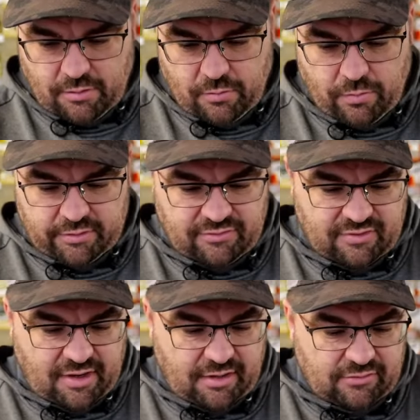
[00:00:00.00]
What
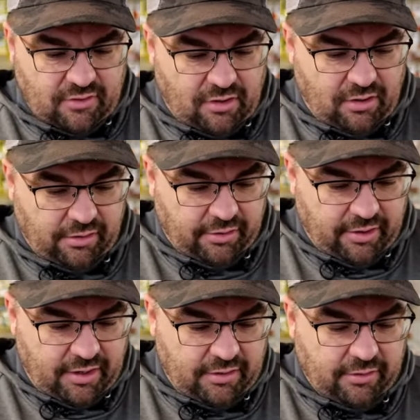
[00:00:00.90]
size auger,
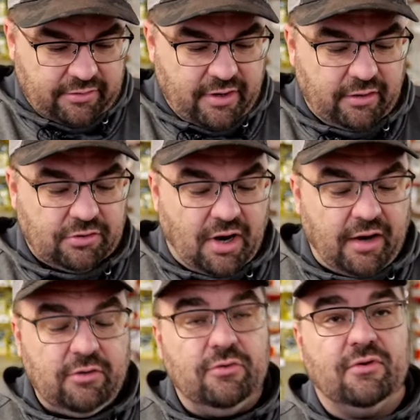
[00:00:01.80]
8 or 10 inch? I
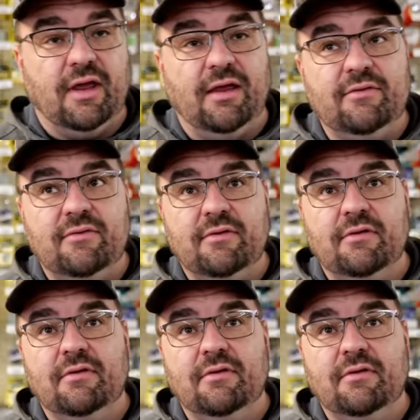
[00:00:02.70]
use an 8.